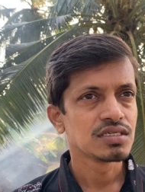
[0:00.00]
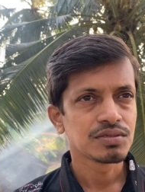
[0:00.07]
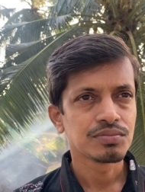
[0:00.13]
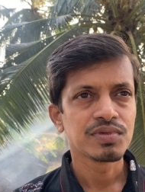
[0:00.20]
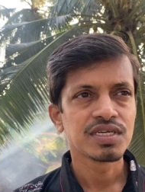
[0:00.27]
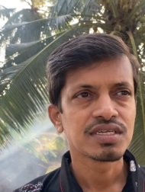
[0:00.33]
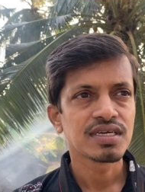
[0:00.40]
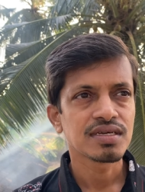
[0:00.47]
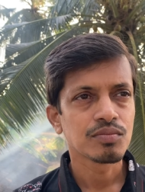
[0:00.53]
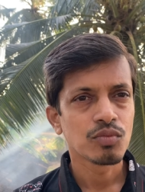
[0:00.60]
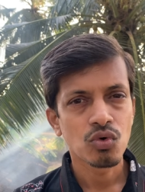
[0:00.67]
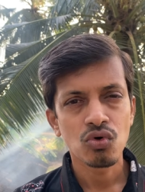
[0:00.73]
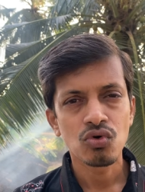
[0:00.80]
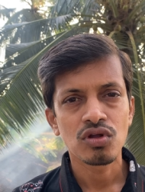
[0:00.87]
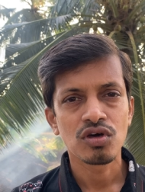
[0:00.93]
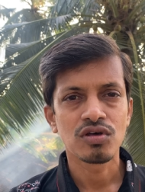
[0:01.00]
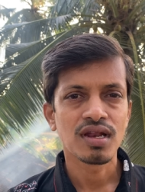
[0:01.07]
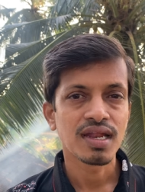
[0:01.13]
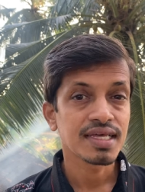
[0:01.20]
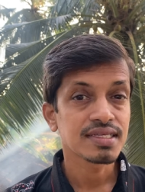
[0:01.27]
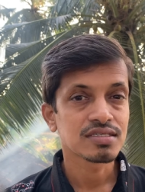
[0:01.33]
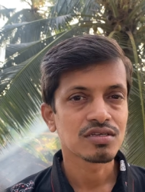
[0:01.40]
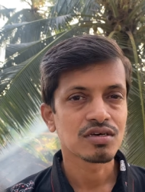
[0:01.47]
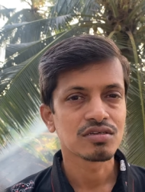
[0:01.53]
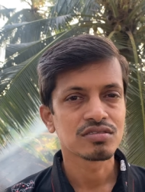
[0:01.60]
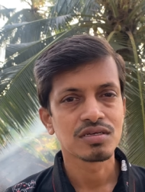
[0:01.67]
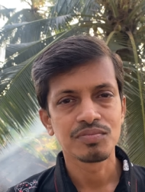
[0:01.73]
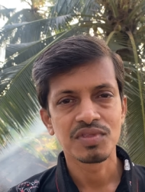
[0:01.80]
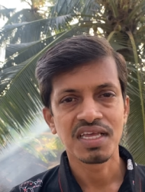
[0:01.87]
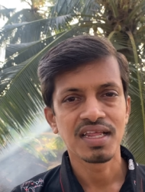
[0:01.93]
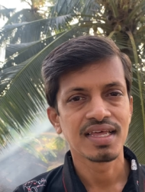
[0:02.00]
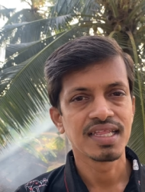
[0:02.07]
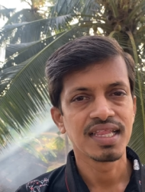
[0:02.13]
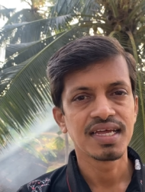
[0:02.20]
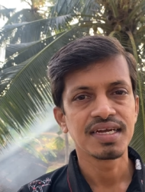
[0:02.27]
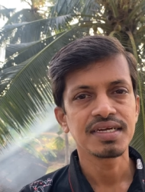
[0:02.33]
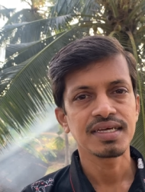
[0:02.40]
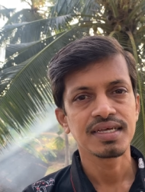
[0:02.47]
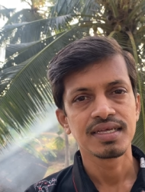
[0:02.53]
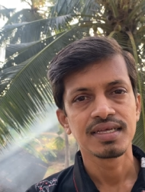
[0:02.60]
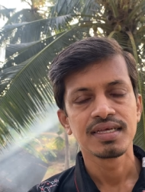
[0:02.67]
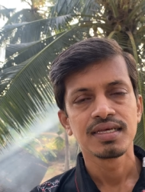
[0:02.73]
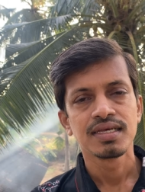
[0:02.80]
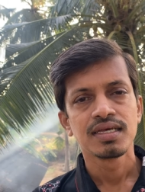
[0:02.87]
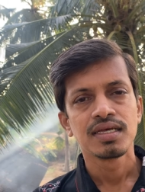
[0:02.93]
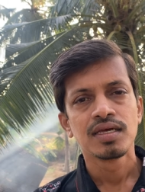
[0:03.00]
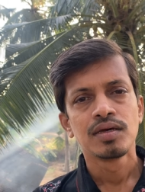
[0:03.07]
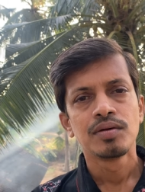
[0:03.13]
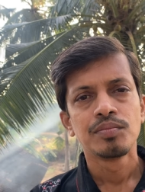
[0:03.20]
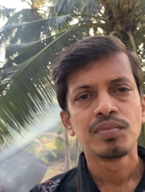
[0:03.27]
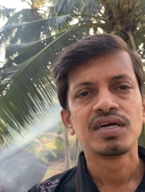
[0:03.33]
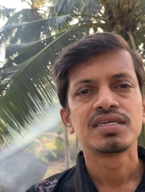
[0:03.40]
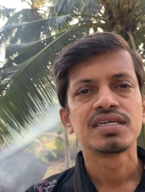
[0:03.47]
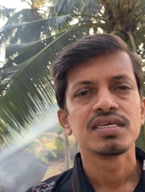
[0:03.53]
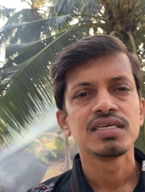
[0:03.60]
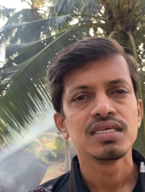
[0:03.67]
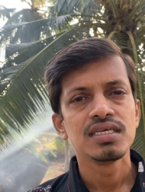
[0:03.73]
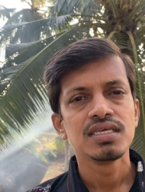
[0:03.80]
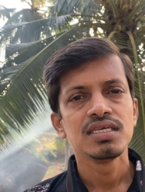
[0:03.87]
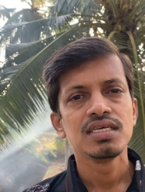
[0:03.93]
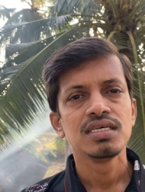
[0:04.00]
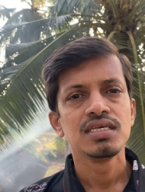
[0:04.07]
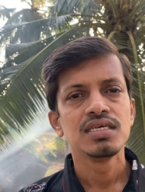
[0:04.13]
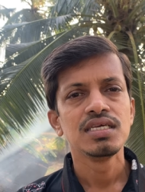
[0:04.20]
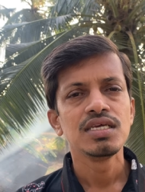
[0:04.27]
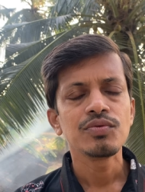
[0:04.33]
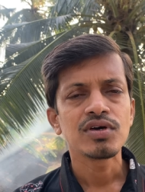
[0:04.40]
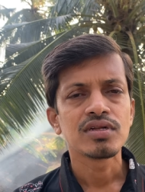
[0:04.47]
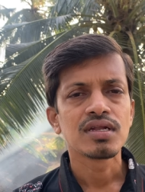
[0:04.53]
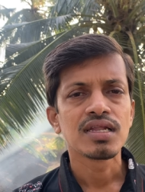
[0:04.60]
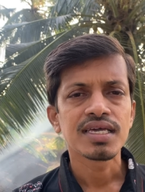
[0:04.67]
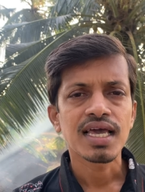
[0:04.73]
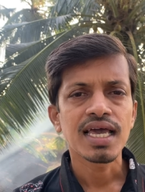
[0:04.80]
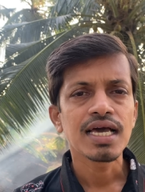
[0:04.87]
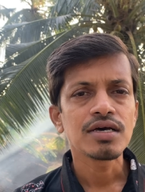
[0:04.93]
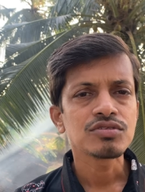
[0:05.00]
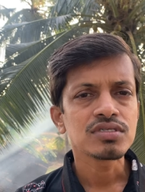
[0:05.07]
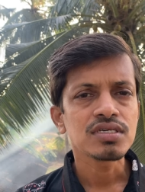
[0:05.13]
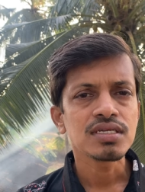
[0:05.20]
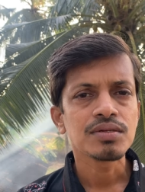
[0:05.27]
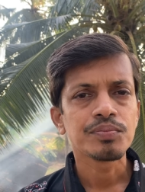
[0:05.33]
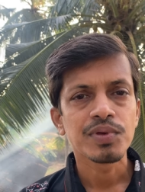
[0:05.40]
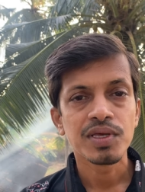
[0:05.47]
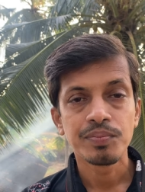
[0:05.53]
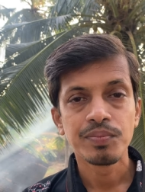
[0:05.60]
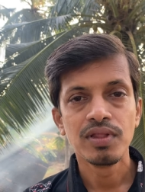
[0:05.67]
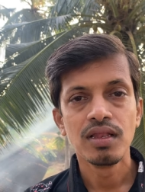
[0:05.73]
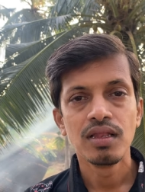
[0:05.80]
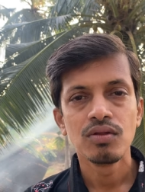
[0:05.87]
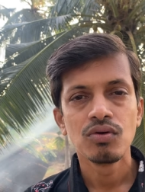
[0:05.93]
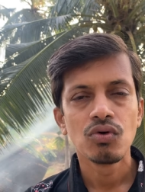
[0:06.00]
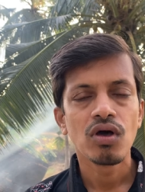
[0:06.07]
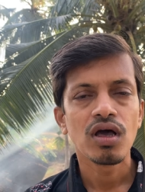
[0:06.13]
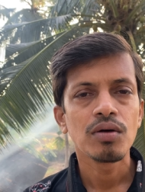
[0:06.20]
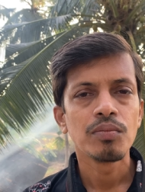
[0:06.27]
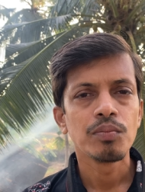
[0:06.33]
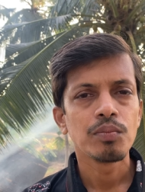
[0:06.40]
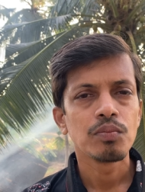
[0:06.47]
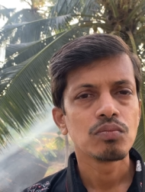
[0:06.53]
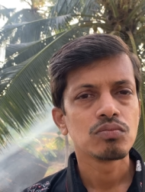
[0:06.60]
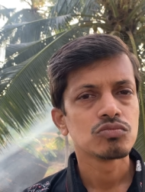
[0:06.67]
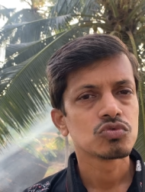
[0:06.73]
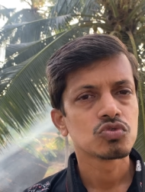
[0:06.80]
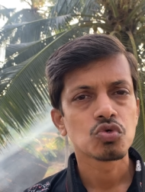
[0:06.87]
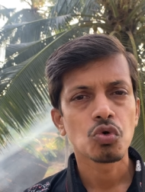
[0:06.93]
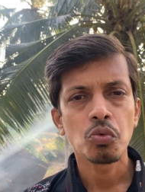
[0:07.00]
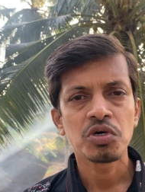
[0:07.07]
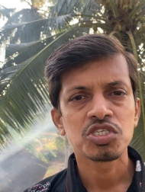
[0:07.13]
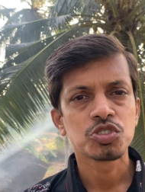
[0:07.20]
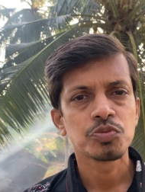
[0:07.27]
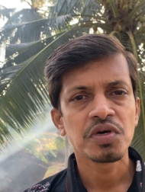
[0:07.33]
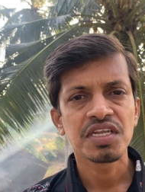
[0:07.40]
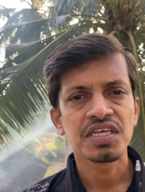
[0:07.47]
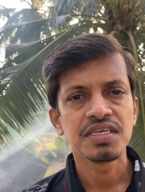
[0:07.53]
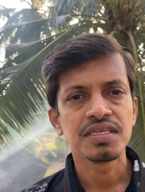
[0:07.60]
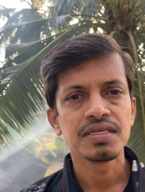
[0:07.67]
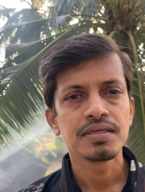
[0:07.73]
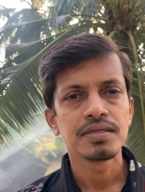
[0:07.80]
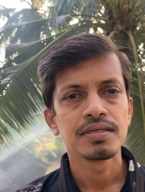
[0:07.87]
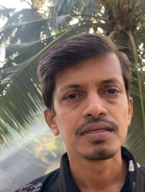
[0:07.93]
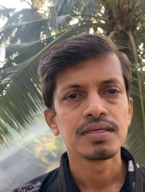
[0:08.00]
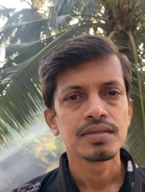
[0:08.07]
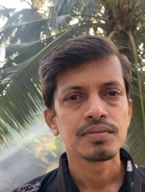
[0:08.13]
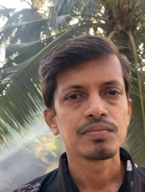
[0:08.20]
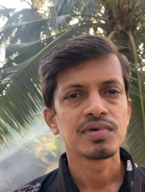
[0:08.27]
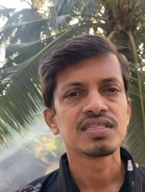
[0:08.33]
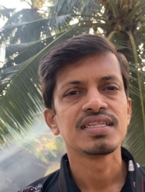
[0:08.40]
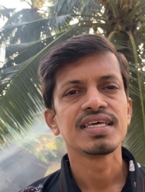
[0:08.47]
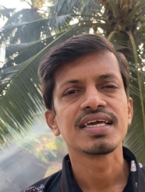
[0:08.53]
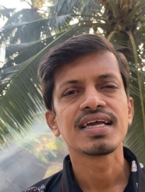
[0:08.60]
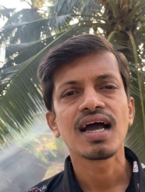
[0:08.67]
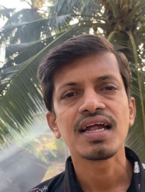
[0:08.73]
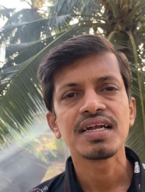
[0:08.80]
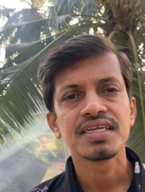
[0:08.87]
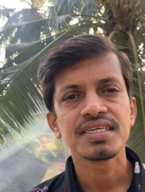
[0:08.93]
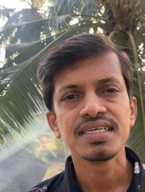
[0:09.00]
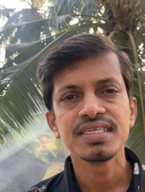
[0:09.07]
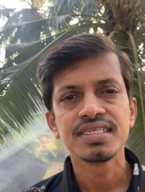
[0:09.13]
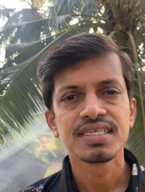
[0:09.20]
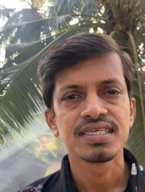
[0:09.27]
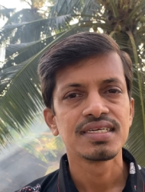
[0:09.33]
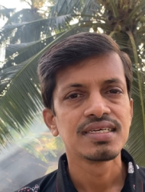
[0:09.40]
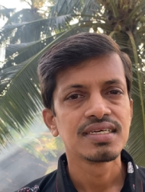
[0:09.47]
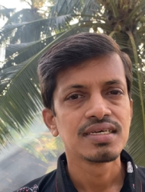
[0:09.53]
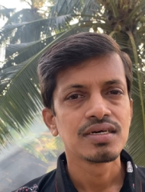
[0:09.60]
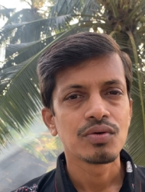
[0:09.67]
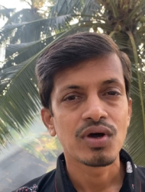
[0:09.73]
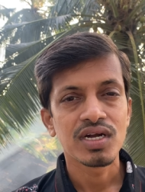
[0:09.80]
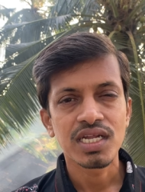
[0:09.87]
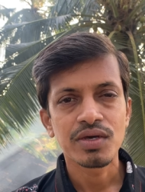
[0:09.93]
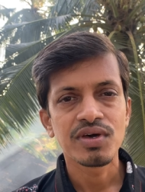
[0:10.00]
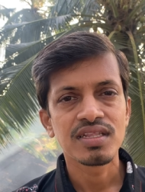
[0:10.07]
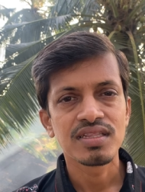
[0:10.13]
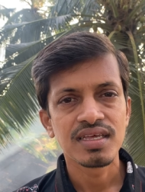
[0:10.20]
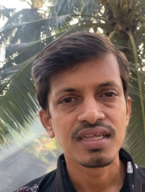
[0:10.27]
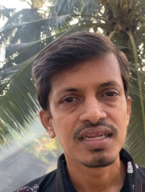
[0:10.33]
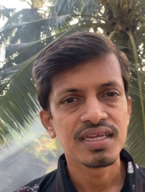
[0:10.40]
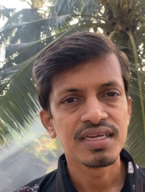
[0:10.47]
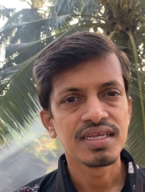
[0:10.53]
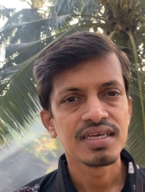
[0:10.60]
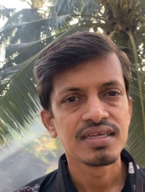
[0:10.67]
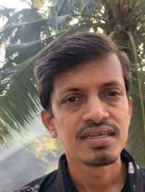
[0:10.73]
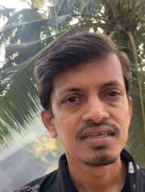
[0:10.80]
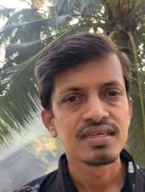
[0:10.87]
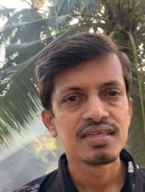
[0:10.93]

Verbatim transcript: it may take more or less or something like that. But even like I have seen people who have so much money, but they can't eat whatever they need